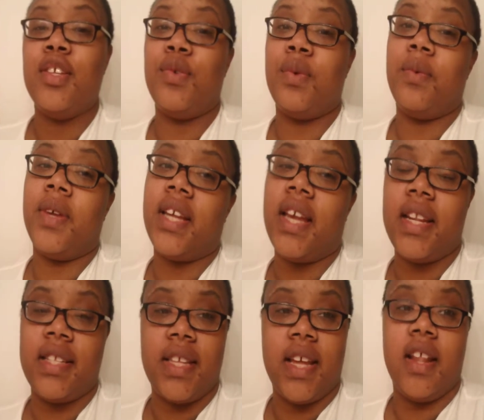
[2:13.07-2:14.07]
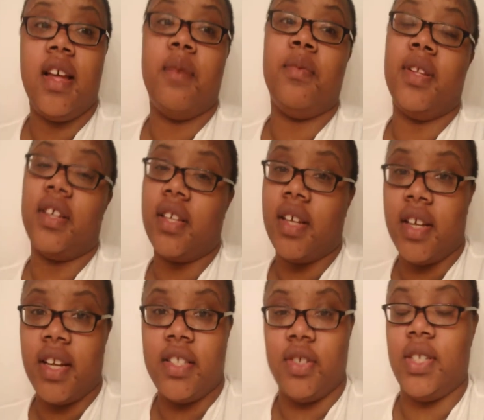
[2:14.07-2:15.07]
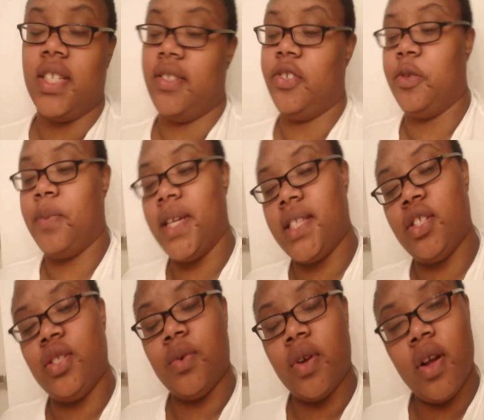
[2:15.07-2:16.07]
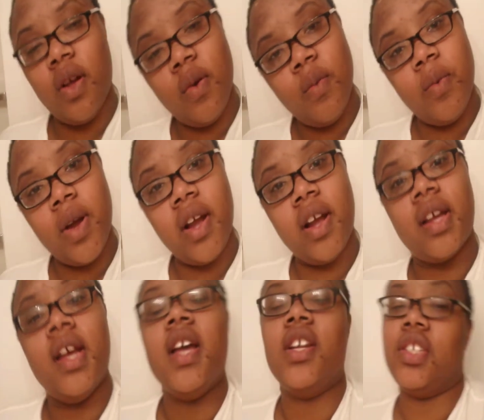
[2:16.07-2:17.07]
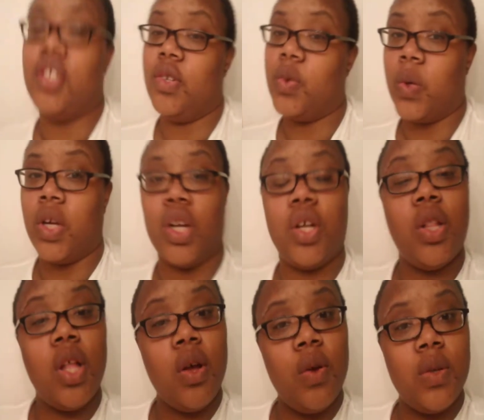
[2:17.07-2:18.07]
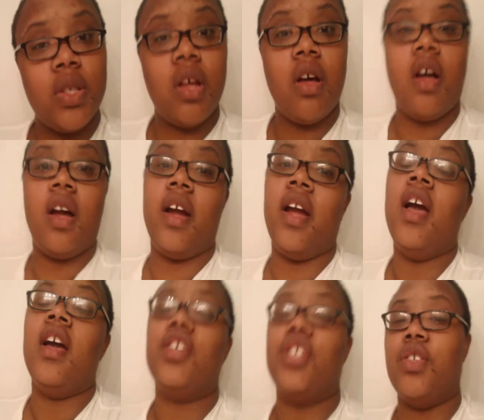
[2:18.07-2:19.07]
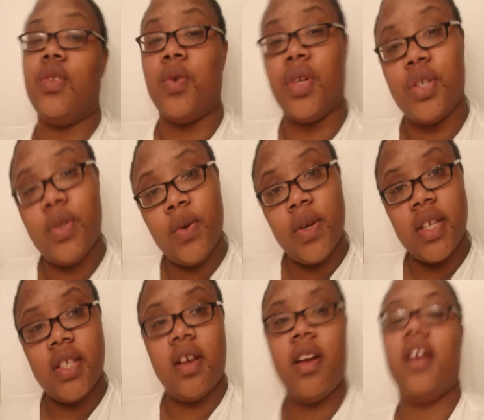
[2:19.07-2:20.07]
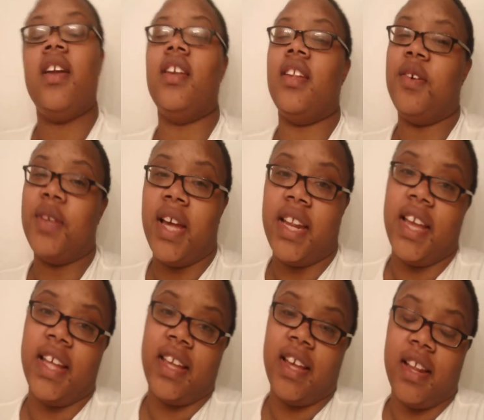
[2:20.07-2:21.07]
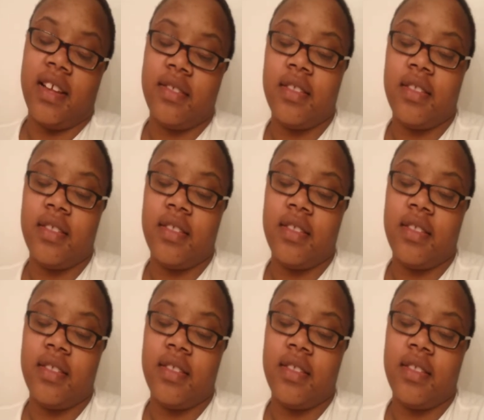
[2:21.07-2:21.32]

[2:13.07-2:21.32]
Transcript: So we want to get it set up, look good, so she has her space to do her homework, she knows where her clothes are, she knows where her toys are, you know, yada yada yada.